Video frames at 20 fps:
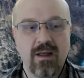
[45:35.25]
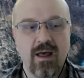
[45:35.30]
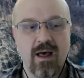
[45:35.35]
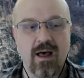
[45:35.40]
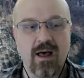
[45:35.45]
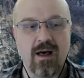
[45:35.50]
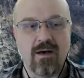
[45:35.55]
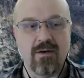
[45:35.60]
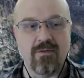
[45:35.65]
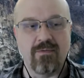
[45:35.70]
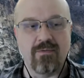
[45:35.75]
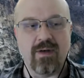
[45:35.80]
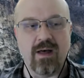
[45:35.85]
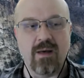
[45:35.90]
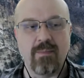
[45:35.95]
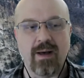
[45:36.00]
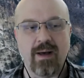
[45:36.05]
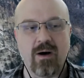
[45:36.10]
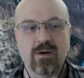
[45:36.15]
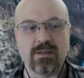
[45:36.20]

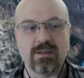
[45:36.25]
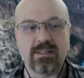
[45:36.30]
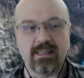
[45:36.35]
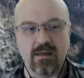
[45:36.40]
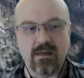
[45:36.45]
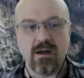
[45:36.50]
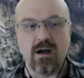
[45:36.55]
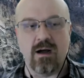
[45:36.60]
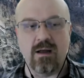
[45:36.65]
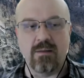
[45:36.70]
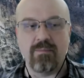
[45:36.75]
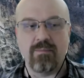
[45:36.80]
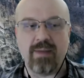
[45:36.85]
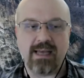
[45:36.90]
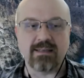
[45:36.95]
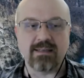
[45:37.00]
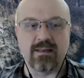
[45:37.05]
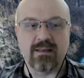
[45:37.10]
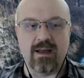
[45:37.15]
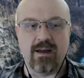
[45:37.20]
about
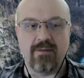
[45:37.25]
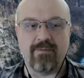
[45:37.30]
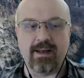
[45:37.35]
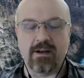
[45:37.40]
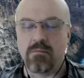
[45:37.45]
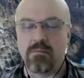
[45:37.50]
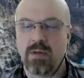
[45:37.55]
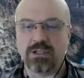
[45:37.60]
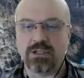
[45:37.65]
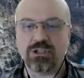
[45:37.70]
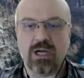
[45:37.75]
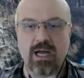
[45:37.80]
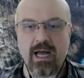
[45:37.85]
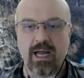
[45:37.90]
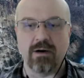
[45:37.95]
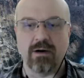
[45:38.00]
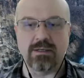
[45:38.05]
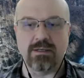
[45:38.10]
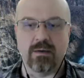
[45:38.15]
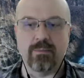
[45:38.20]
silicon-based life at a much
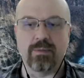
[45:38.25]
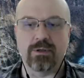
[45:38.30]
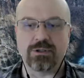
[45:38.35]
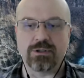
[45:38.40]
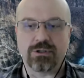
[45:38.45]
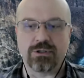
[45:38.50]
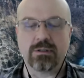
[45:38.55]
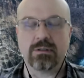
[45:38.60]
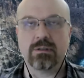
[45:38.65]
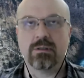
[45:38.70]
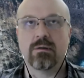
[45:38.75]
higher temperature.